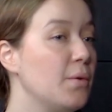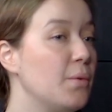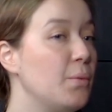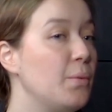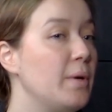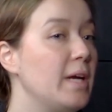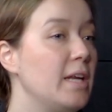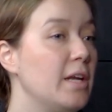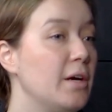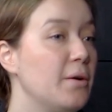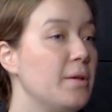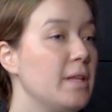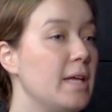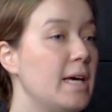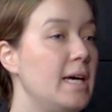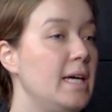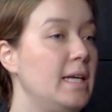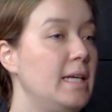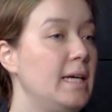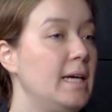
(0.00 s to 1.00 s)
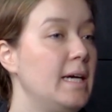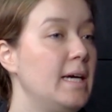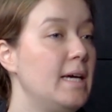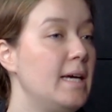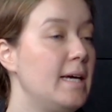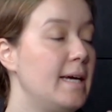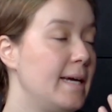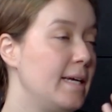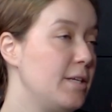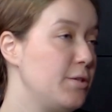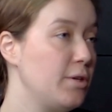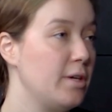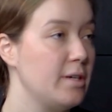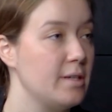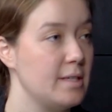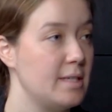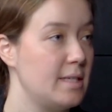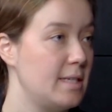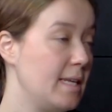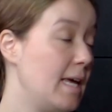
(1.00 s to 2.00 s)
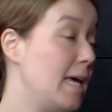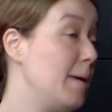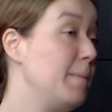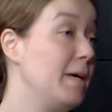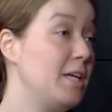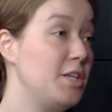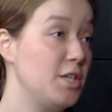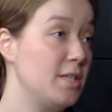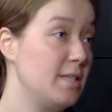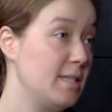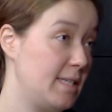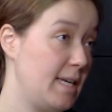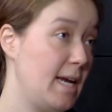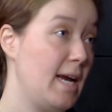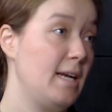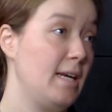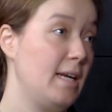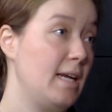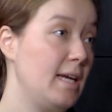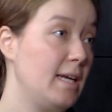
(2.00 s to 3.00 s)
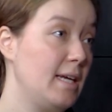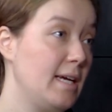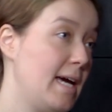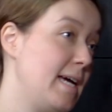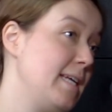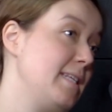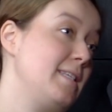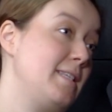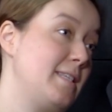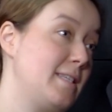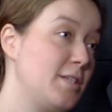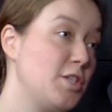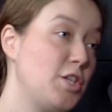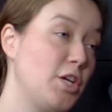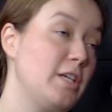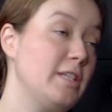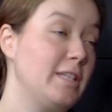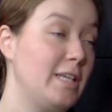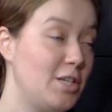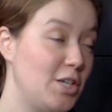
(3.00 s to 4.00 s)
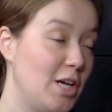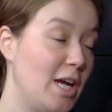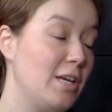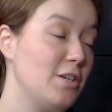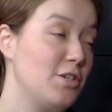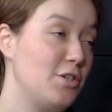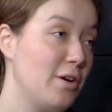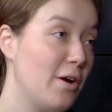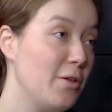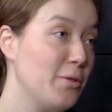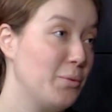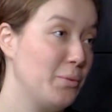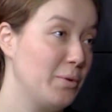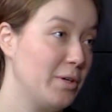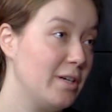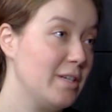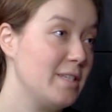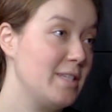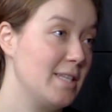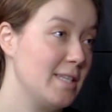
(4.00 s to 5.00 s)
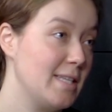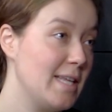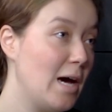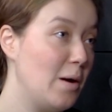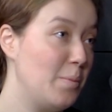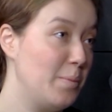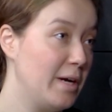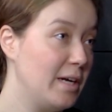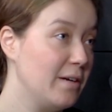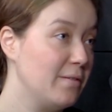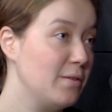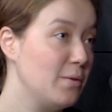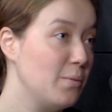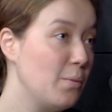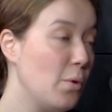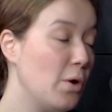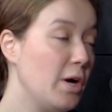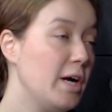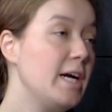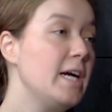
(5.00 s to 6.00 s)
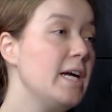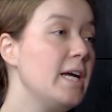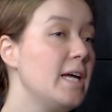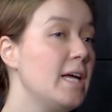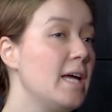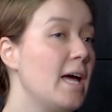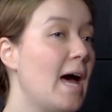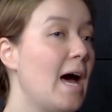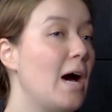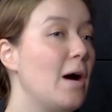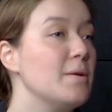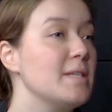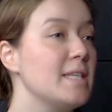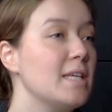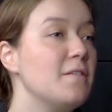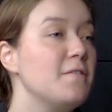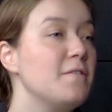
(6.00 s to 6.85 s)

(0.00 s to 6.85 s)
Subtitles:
we know that Israel's image and standing has certainly changed around the world since the outbreak of the war. How is that